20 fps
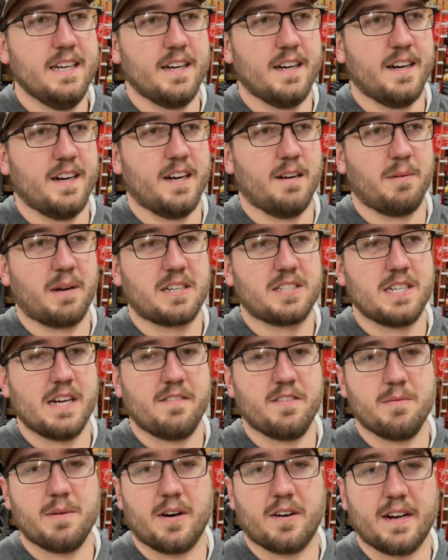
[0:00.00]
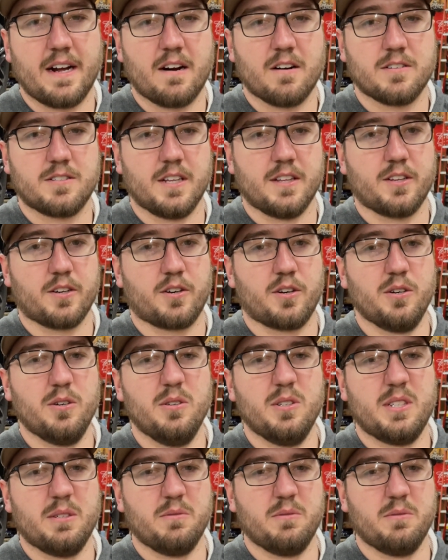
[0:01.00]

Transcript: um, like 70 mile an hour set the cruise.